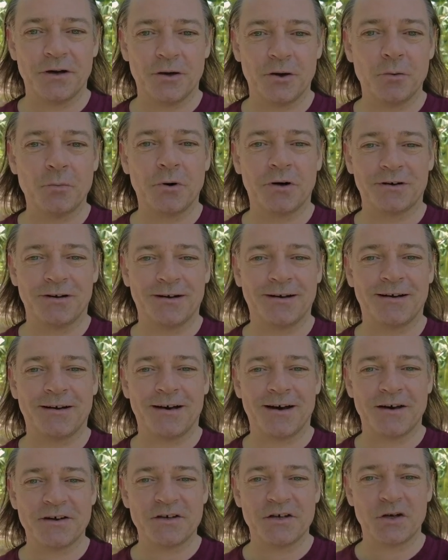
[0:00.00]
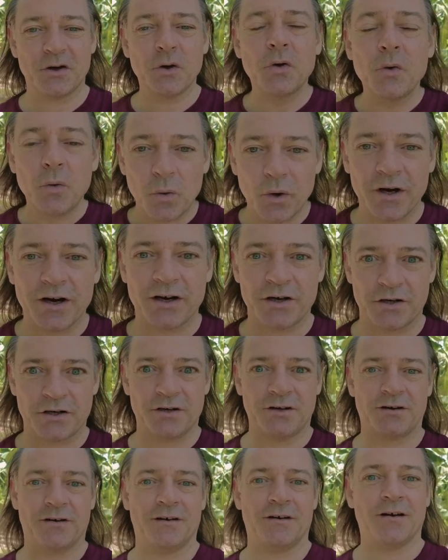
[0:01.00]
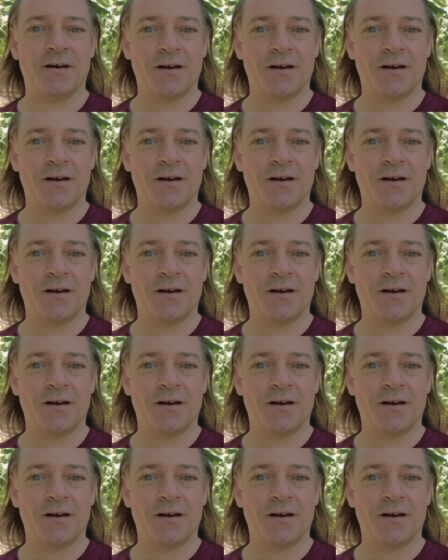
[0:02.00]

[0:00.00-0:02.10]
You model it as you wish.